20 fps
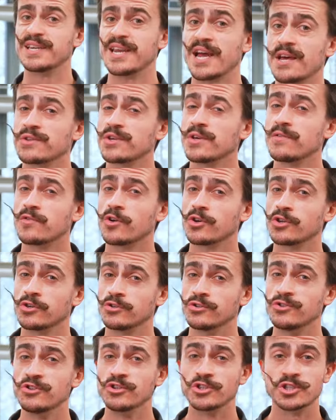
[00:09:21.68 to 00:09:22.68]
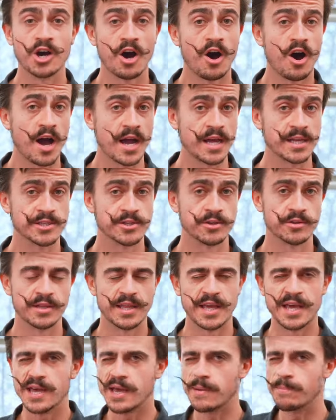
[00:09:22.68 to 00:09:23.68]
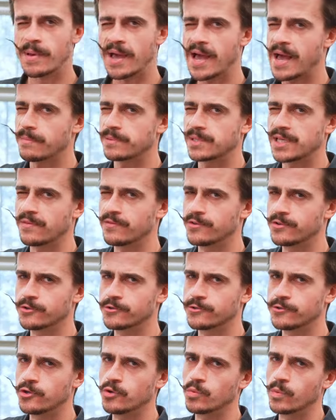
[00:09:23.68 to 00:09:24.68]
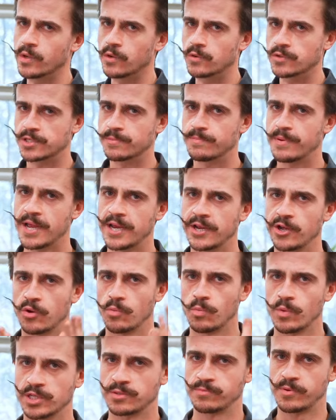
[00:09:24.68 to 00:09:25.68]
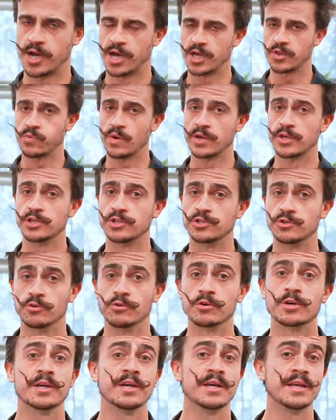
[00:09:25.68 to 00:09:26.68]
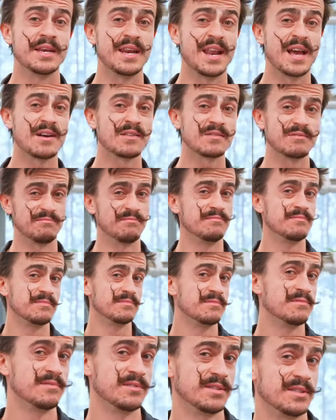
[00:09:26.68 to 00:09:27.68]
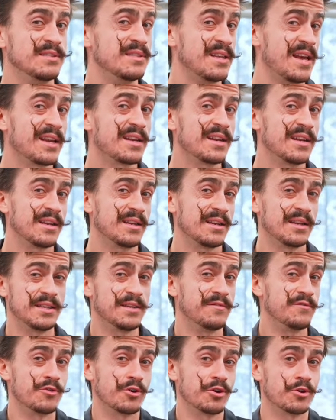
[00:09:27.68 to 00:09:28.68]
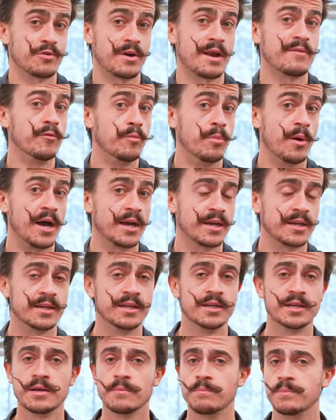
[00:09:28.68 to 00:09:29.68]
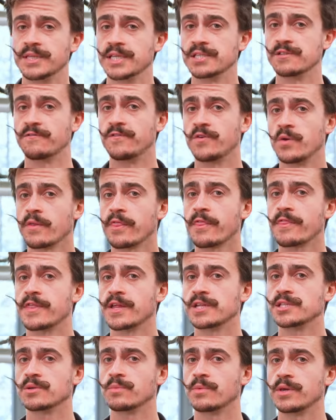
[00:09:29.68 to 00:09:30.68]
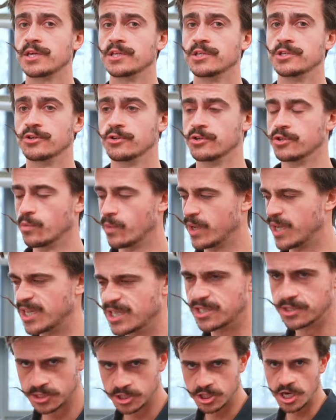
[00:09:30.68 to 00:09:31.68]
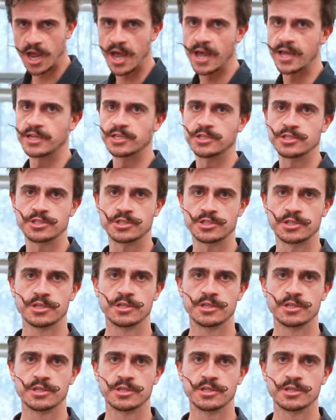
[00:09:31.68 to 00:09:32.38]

now that you've got your new tires on there, and perhaps even your new wheels, depending on which pathway you took, now technically you've got a gravel bike. But there's a few other things that we can do that we can change